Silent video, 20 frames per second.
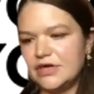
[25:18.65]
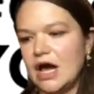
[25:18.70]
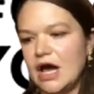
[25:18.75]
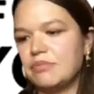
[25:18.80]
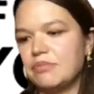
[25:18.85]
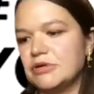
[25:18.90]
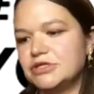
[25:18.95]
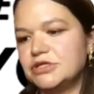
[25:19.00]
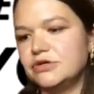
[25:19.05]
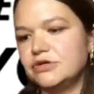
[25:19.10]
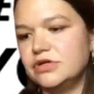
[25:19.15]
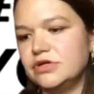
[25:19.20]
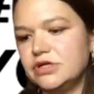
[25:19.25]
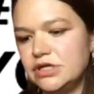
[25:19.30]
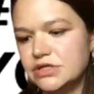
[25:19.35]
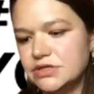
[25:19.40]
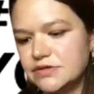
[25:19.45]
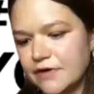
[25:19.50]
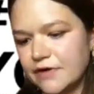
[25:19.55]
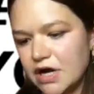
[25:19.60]

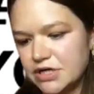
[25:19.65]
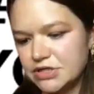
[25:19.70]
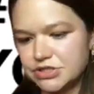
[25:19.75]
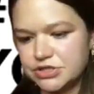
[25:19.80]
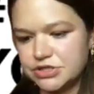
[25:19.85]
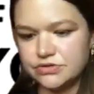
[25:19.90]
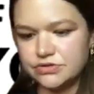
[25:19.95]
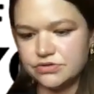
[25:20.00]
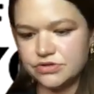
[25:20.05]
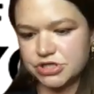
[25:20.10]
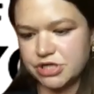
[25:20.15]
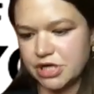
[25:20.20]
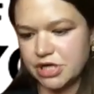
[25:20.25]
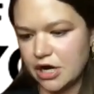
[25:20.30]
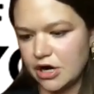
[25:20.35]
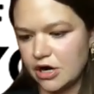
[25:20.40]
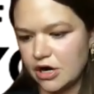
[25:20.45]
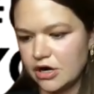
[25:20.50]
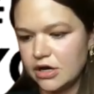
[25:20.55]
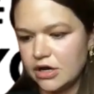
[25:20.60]
opportunities for us to
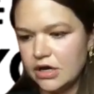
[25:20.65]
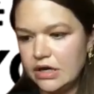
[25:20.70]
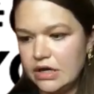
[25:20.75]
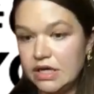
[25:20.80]
share